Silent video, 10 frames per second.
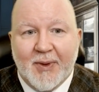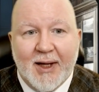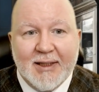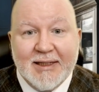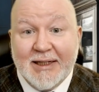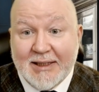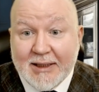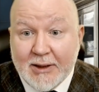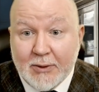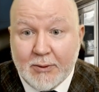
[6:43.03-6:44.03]
as an
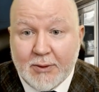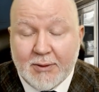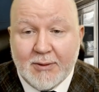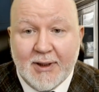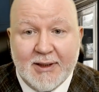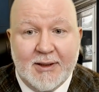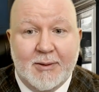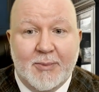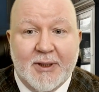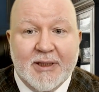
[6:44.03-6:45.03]
excuse, as an
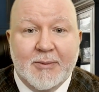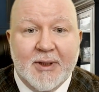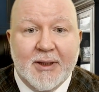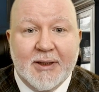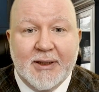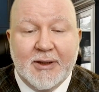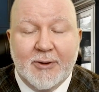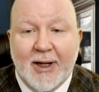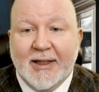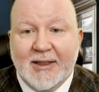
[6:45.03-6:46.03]
impossibility
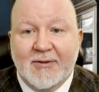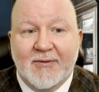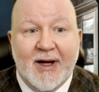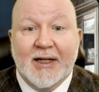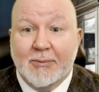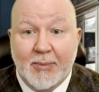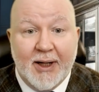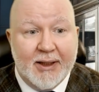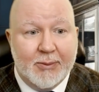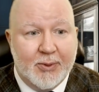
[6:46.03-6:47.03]
to act in fact
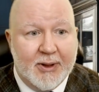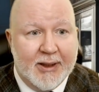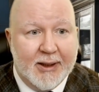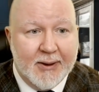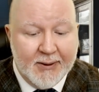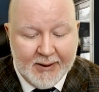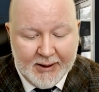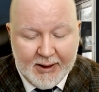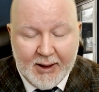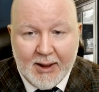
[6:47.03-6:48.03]
by the party.
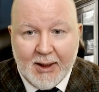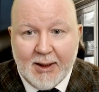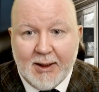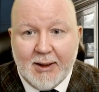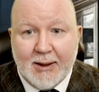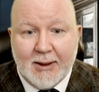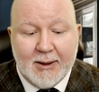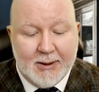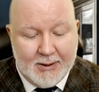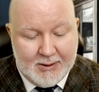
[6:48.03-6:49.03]

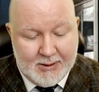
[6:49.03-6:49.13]
Uh,